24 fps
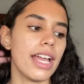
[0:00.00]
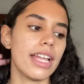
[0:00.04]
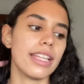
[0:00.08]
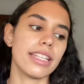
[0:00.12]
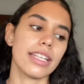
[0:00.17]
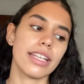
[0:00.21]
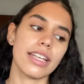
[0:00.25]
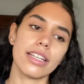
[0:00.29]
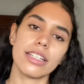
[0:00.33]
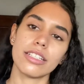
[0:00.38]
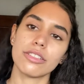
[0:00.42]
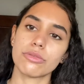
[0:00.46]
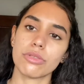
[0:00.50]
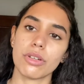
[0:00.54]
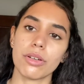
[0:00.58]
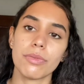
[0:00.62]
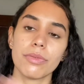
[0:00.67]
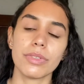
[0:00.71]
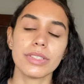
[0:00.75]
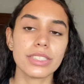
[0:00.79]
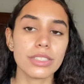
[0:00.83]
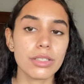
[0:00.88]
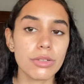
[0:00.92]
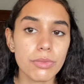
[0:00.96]
they get into a
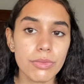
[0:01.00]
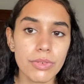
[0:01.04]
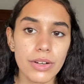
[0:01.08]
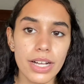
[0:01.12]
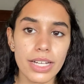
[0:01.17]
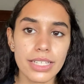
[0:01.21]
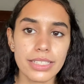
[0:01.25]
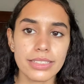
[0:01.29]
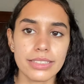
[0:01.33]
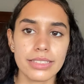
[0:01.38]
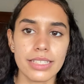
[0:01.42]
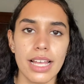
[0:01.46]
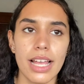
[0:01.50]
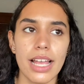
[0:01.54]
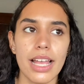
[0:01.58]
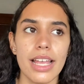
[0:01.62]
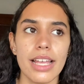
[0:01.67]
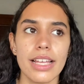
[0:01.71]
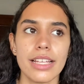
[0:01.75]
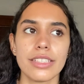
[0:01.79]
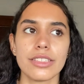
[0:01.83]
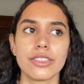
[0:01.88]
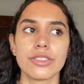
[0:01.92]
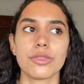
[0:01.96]
physical fight that
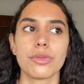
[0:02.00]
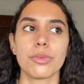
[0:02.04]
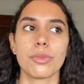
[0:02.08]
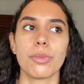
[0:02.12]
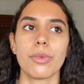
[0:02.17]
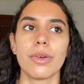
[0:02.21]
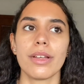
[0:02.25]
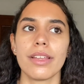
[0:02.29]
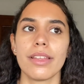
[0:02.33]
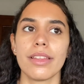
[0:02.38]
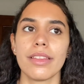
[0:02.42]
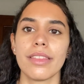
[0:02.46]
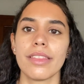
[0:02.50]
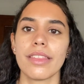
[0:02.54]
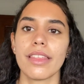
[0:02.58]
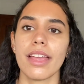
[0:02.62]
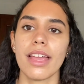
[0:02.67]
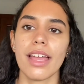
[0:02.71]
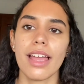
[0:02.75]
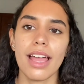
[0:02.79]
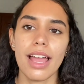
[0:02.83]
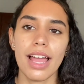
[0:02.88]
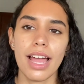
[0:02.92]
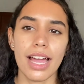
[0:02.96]
ends with
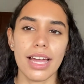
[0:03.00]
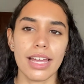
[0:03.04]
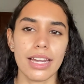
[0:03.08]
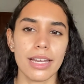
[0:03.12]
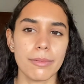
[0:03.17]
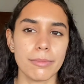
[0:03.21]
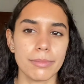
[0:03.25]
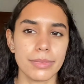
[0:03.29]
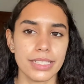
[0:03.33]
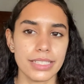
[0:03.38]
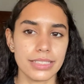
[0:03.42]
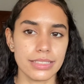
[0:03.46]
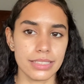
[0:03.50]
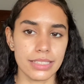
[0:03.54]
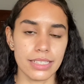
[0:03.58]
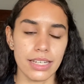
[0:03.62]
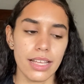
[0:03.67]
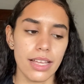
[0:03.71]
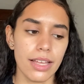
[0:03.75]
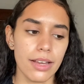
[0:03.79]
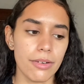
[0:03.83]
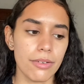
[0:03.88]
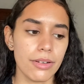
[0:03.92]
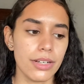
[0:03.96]
Adam kissing
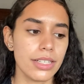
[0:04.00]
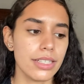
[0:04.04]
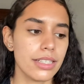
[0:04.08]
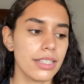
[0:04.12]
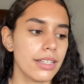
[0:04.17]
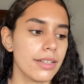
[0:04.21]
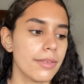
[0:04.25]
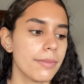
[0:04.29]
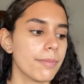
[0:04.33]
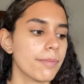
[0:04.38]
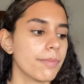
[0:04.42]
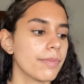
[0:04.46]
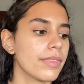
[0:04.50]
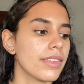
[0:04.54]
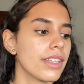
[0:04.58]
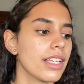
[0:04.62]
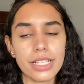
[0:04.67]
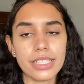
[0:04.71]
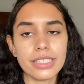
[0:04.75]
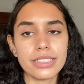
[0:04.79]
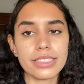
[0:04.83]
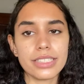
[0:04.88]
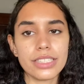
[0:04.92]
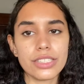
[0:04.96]
Eric.
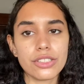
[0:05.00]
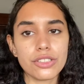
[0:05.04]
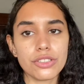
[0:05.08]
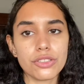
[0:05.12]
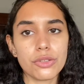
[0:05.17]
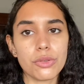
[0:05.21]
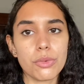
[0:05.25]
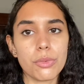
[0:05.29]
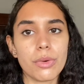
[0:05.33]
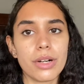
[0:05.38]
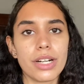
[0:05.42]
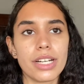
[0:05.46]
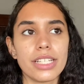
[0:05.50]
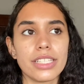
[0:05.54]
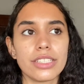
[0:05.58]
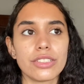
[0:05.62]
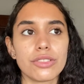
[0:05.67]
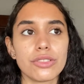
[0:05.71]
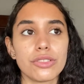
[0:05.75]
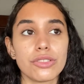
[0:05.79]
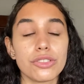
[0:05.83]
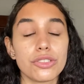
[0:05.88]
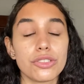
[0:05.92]
In season 2, we're introduced